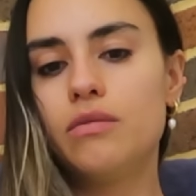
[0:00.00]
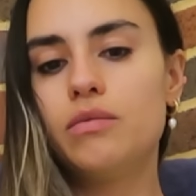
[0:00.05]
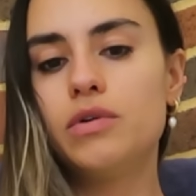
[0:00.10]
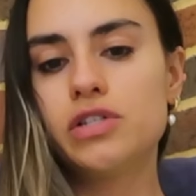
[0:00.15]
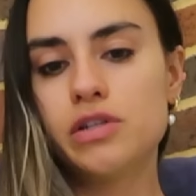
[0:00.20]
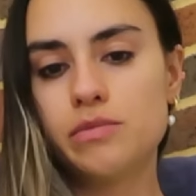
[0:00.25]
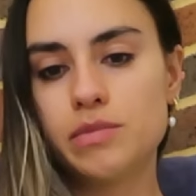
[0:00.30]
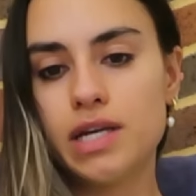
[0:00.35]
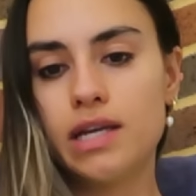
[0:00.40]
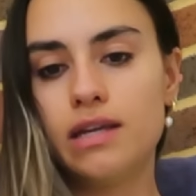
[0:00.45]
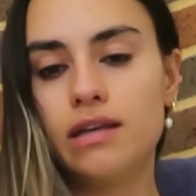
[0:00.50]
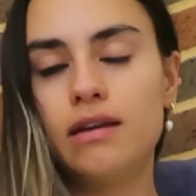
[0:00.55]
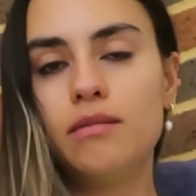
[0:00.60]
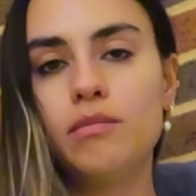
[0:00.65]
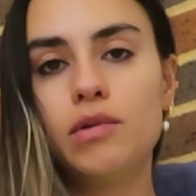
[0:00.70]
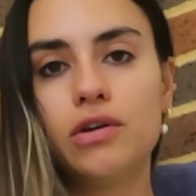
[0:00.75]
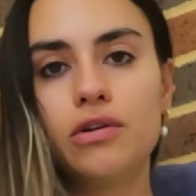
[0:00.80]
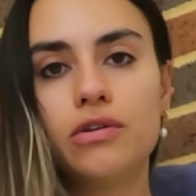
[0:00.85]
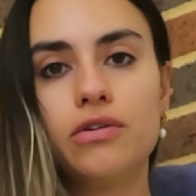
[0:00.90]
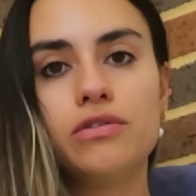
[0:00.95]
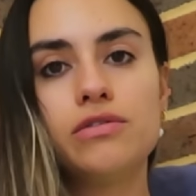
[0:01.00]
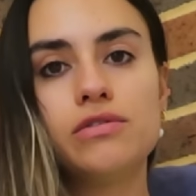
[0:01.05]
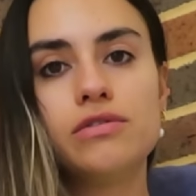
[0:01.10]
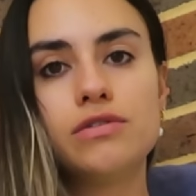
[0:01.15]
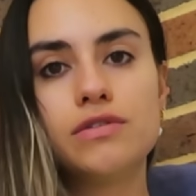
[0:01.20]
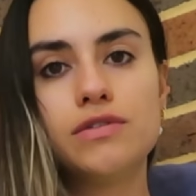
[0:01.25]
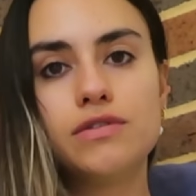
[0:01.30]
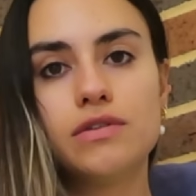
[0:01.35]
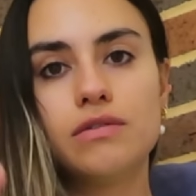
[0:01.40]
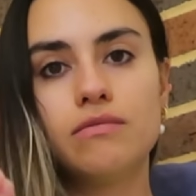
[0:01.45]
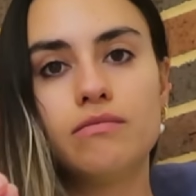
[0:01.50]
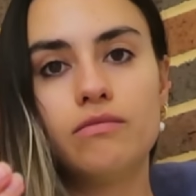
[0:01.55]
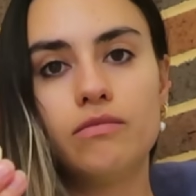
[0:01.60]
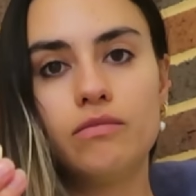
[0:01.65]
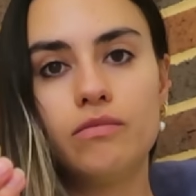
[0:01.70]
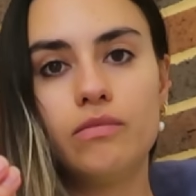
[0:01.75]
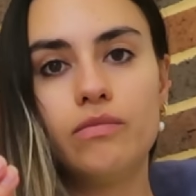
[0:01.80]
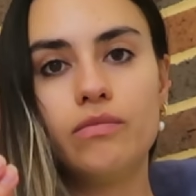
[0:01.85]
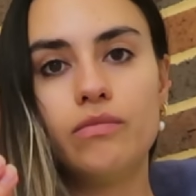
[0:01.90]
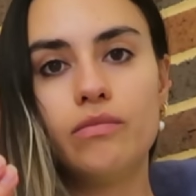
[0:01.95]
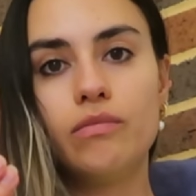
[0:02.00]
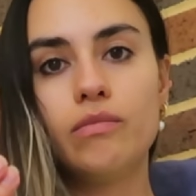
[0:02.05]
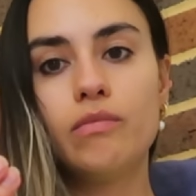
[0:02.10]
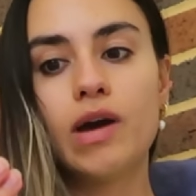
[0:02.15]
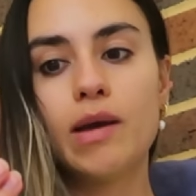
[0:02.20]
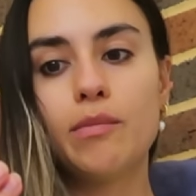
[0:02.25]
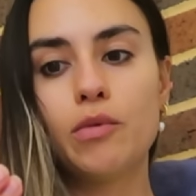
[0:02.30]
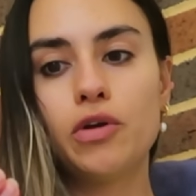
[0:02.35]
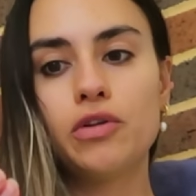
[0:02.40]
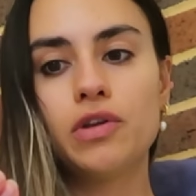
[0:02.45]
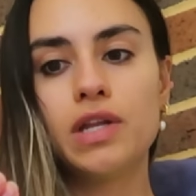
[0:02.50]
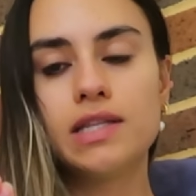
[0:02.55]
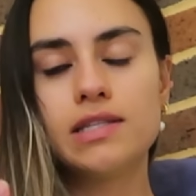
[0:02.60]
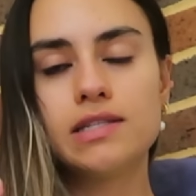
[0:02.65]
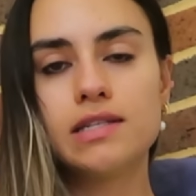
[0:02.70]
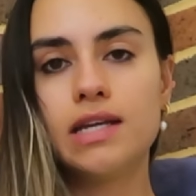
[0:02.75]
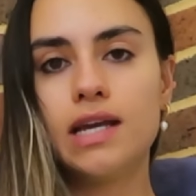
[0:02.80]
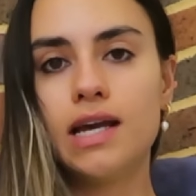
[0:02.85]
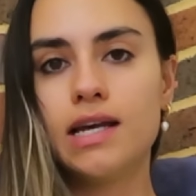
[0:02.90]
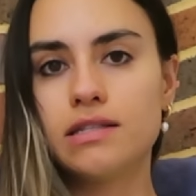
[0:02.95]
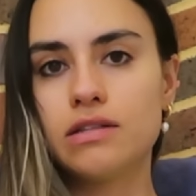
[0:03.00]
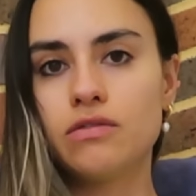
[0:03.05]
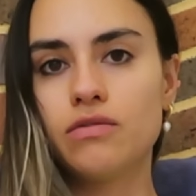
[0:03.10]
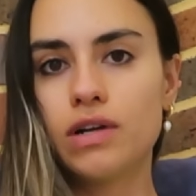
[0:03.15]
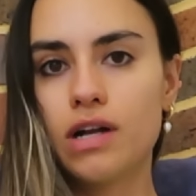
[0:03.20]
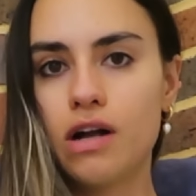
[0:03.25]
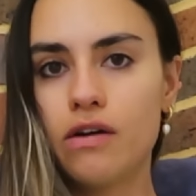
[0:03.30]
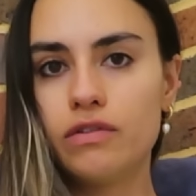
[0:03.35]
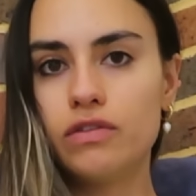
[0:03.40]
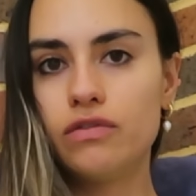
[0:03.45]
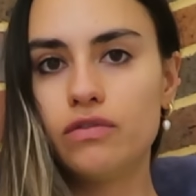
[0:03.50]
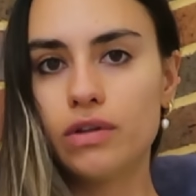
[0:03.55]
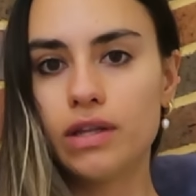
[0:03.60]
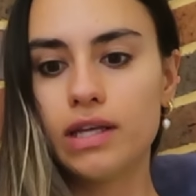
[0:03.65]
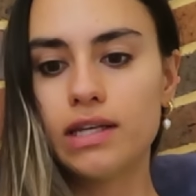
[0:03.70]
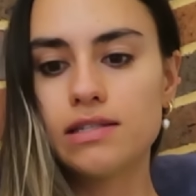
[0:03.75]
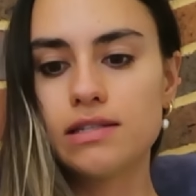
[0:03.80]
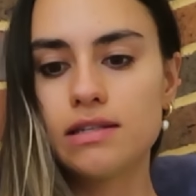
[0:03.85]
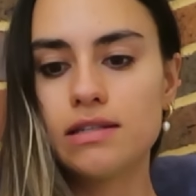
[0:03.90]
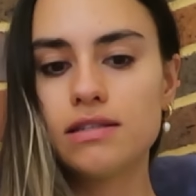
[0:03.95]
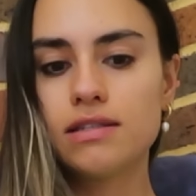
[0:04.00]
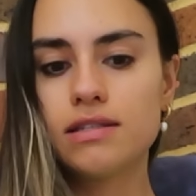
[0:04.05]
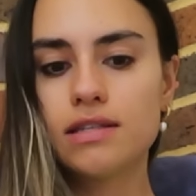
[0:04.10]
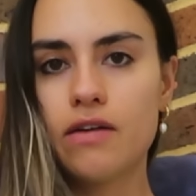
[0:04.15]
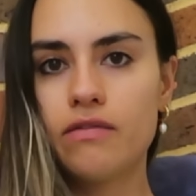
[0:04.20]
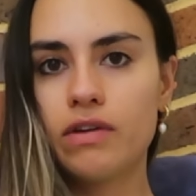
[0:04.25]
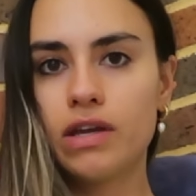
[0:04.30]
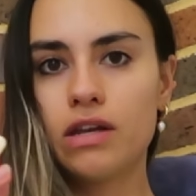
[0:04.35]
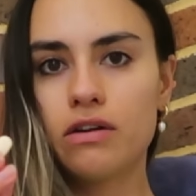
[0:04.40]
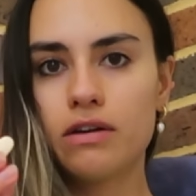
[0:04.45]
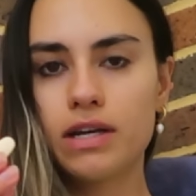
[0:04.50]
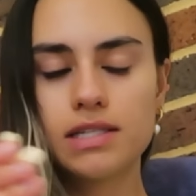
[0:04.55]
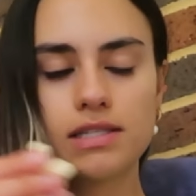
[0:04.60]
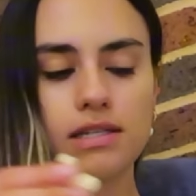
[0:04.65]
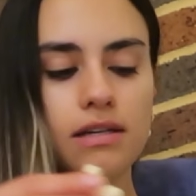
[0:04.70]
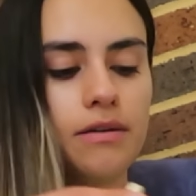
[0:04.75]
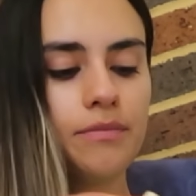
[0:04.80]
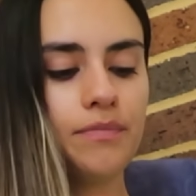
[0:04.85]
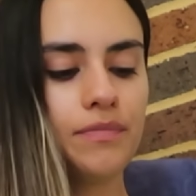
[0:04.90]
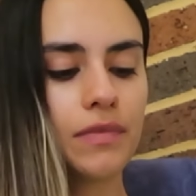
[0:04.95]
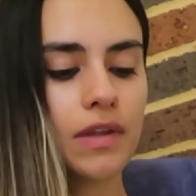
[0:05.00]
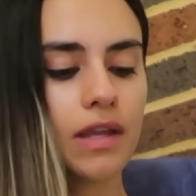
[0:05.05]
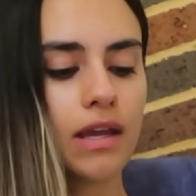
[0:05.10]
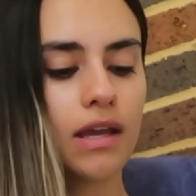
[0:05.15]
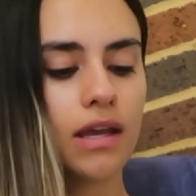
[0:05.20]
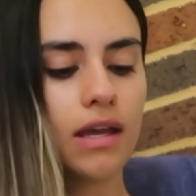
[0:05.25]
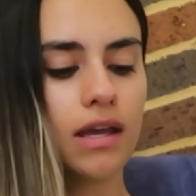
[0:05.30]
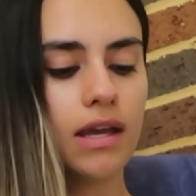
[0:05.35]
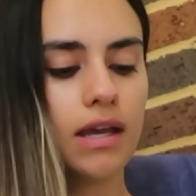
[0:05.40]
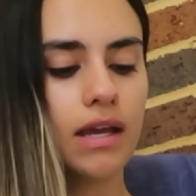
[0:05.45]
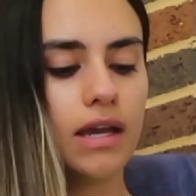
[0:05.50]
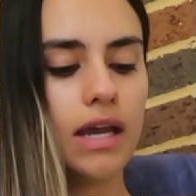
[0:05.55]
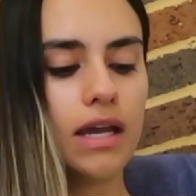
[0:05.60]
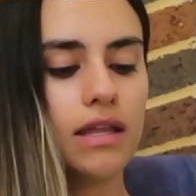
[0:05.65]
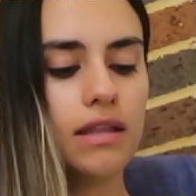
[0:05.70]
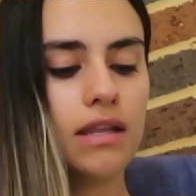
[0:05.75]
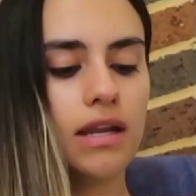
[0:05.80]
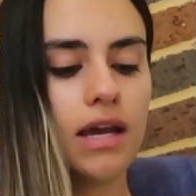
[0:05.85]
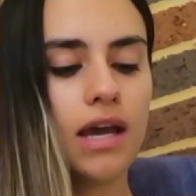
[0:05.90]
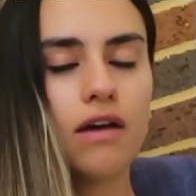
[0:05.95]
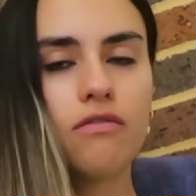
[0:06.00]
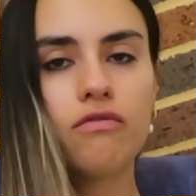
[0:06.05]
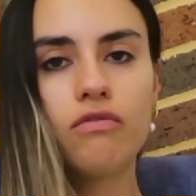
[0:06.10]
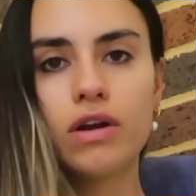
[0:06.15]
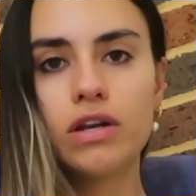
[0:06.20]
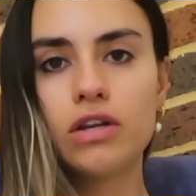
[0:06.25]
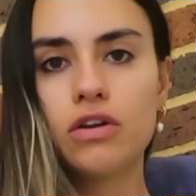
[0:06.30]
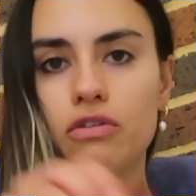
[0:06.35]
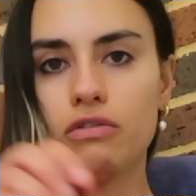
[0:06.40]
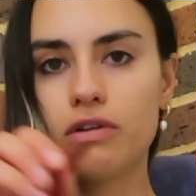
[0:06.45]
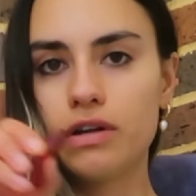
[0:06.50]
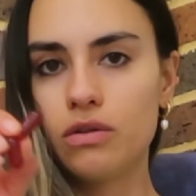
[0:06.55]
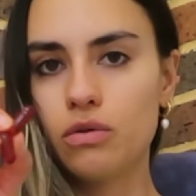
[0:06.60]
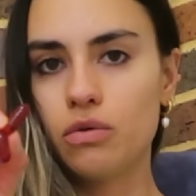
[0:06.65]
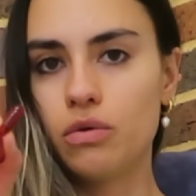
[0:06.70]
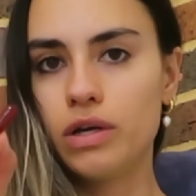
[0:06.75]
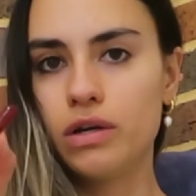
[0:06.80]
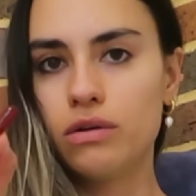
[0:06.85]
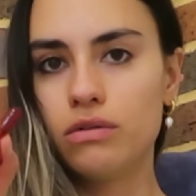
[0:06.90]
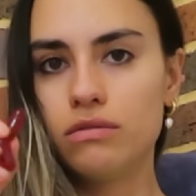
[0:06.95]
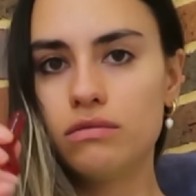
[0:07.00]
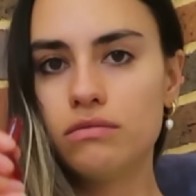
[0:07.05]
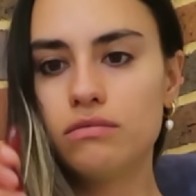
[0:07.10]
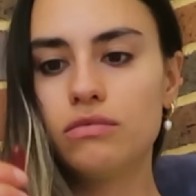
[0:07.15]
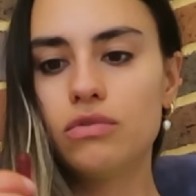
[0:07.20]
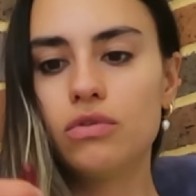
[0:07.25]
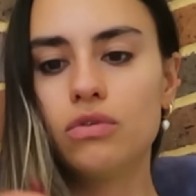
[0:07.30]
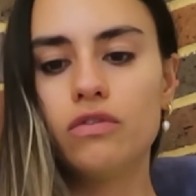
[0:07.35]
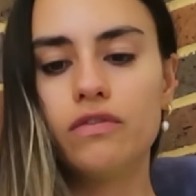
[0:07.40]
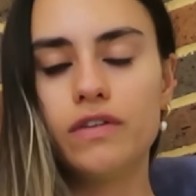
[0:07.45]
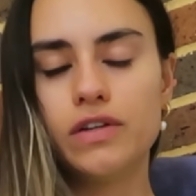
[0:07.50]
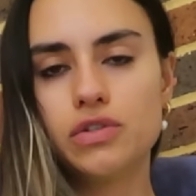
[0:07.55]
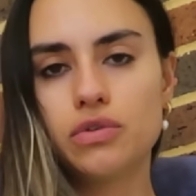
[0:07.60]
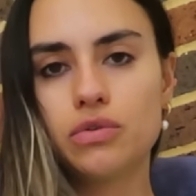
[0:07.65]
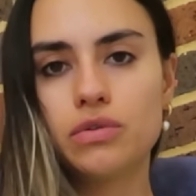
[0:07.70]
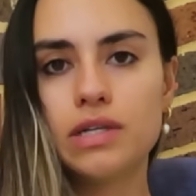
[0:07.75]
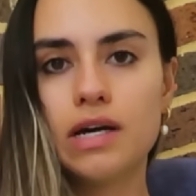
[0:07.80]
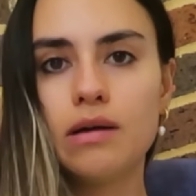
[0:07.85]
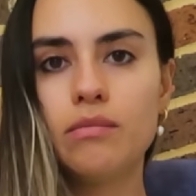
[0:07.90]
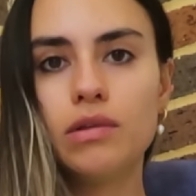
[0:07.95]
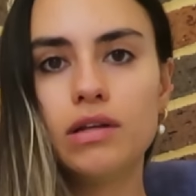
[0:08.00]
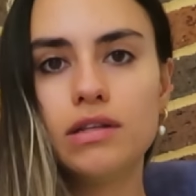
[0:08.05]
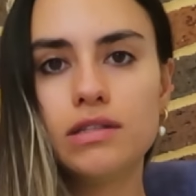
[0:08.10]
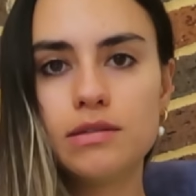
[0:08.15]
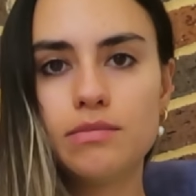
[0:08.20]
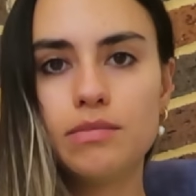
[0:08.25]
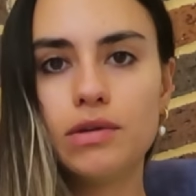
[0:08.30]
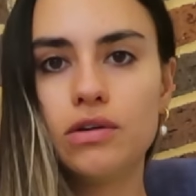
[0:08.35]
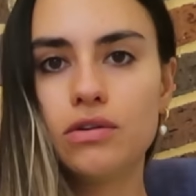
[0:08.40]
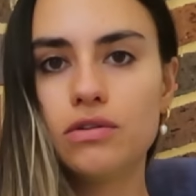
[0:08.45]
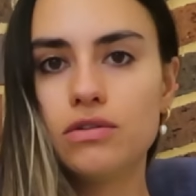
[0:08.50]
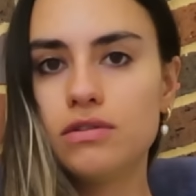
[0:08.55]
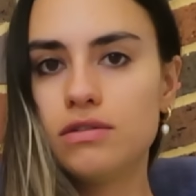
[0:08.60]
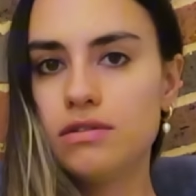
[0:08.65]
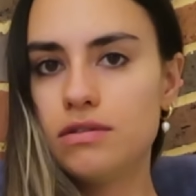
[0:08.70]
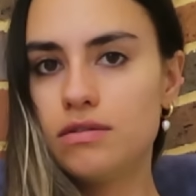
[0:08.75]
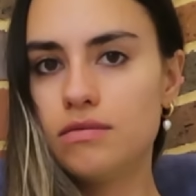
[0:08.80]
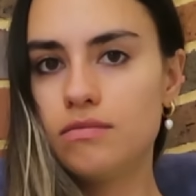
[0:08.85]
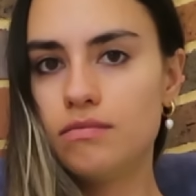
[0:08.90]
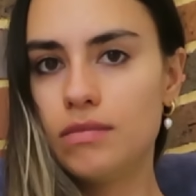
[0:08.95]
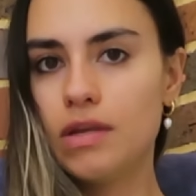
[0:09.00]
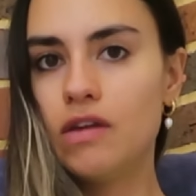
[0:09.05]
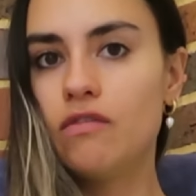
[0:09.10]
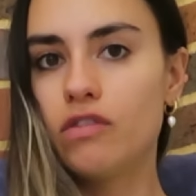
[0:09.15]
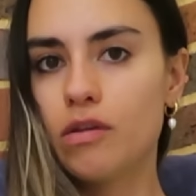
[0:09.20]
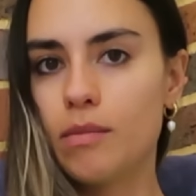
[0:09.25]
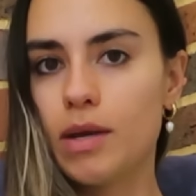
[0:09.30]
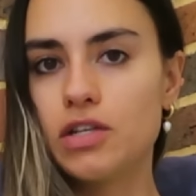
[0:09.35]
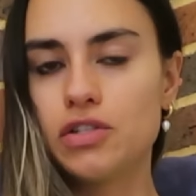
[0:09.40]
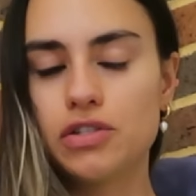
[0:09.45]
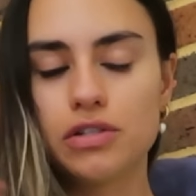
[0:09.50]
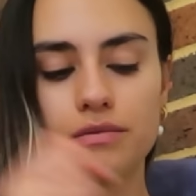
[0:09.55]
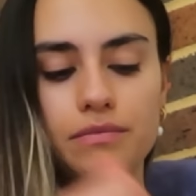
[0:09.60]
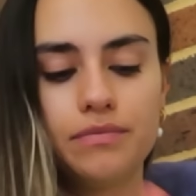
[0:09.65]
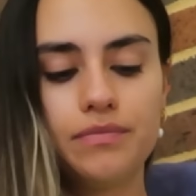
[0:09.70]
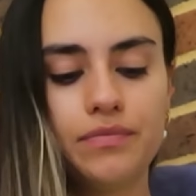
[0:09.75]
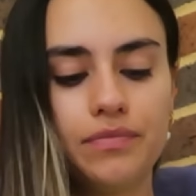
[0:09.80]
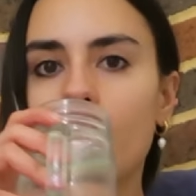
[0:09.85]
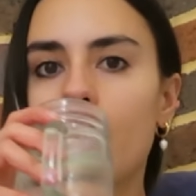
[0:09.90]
which I'm taking because my bone density hasn't recovered fully since having anorexia. And then I have red krill oil or fish oil tablets because inflammation.